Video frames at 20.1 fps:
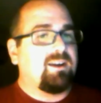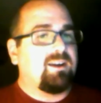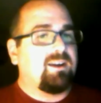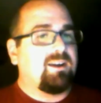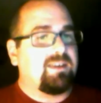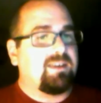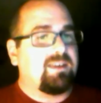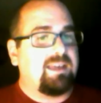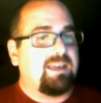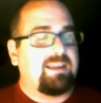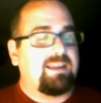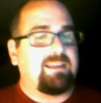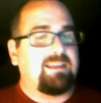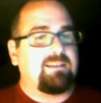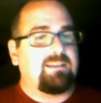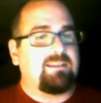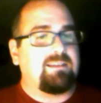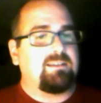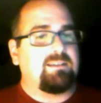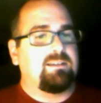
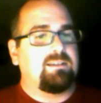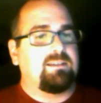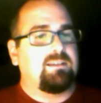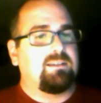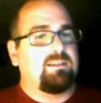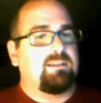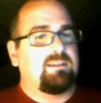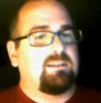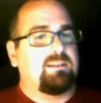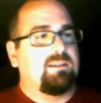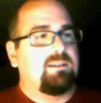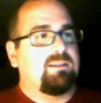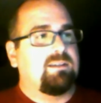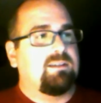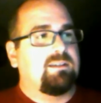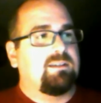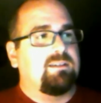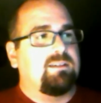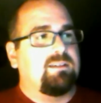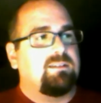getting
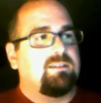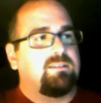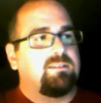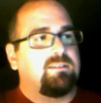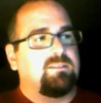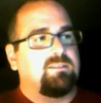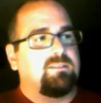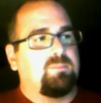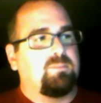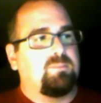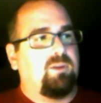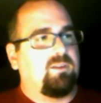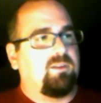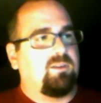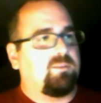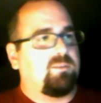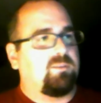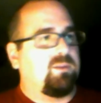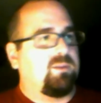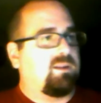smaller and
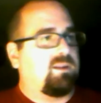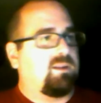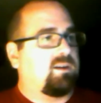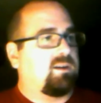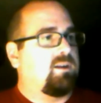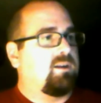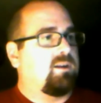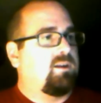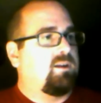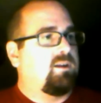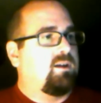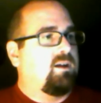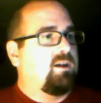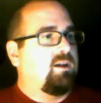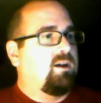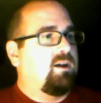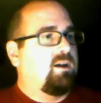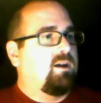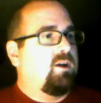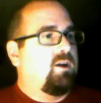smaller.
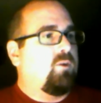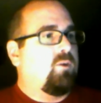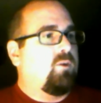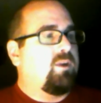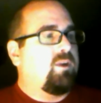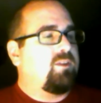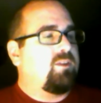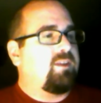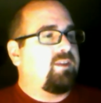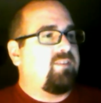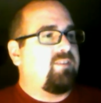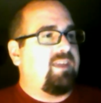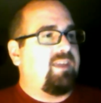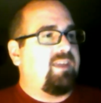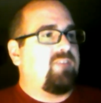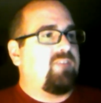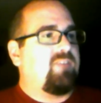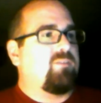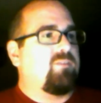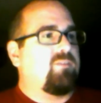What do you think of
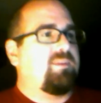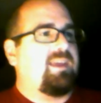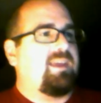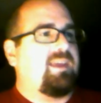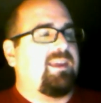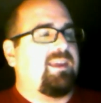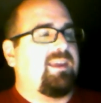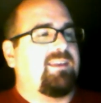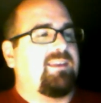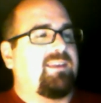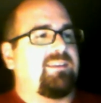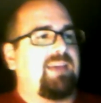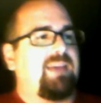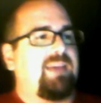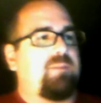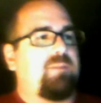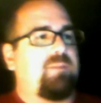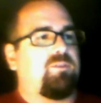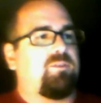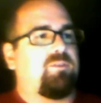Ingram taking
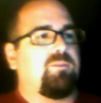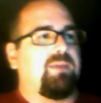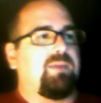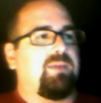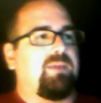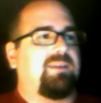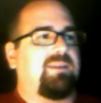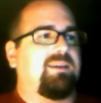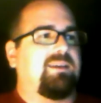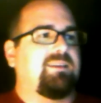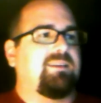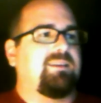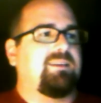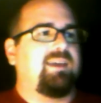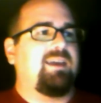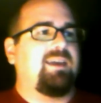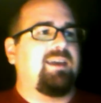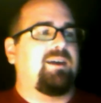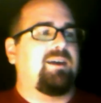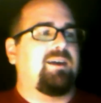snaps from Manti
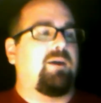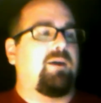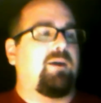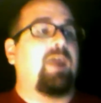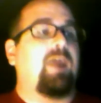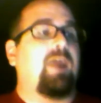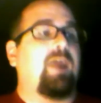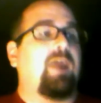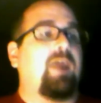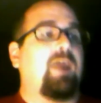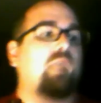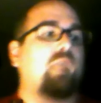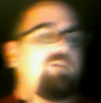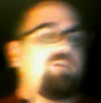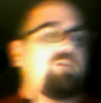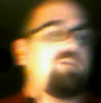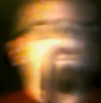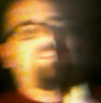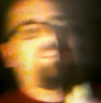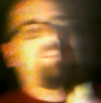Te'o? I
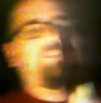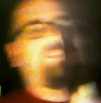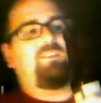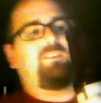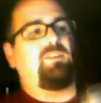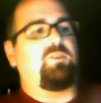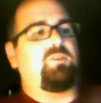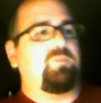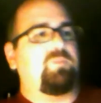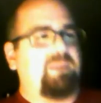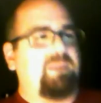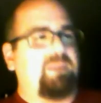referenced you being